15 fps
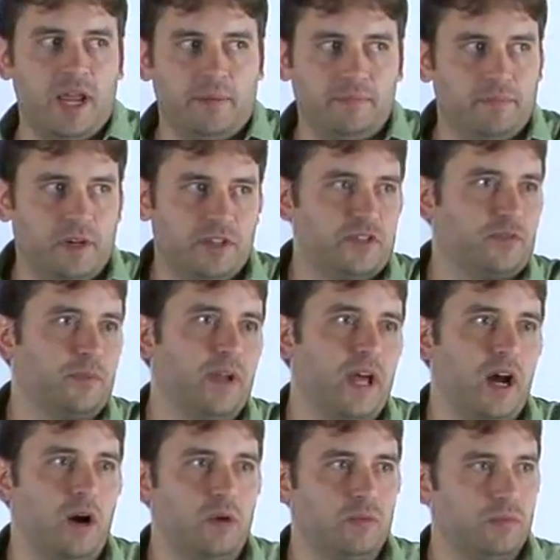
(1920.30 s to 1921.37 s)
8 months from
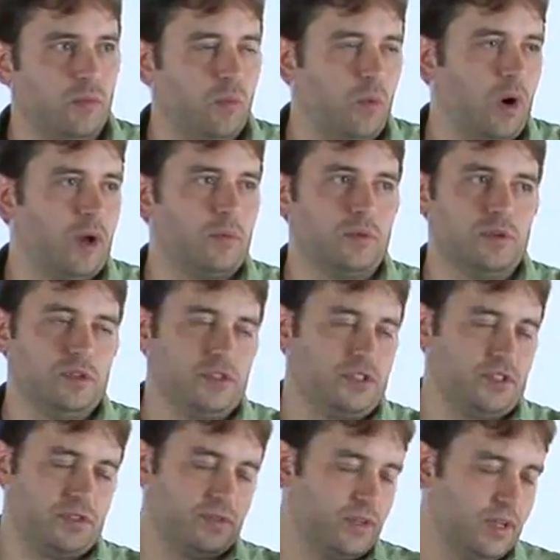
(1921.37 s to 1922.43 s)
now
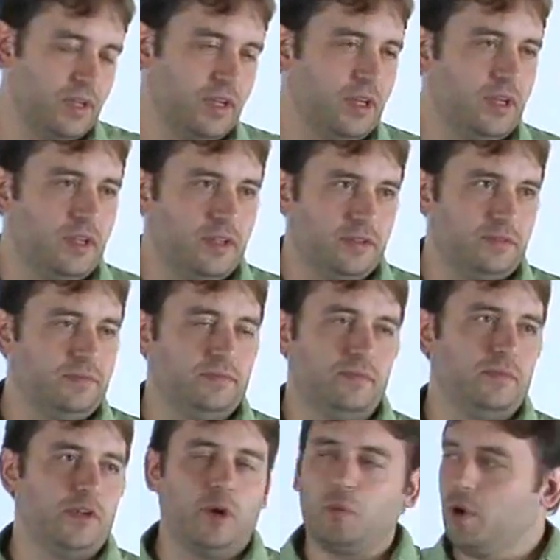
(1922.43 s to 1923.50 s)
what's
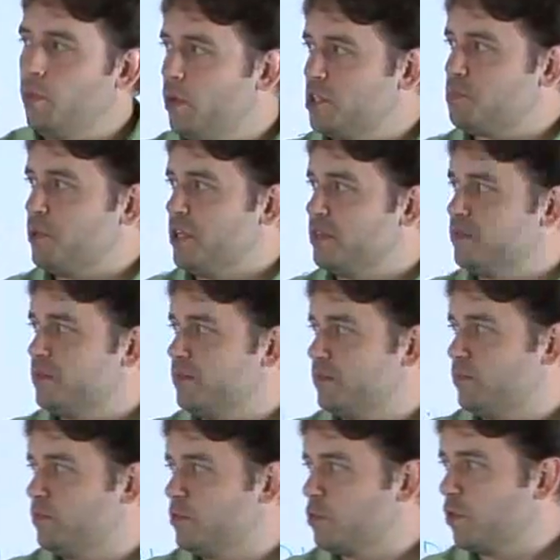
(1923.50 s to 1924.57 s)
been
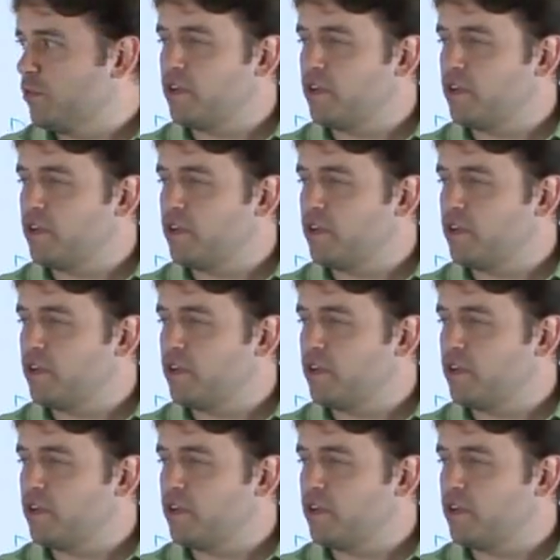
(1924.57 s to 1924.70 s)
sort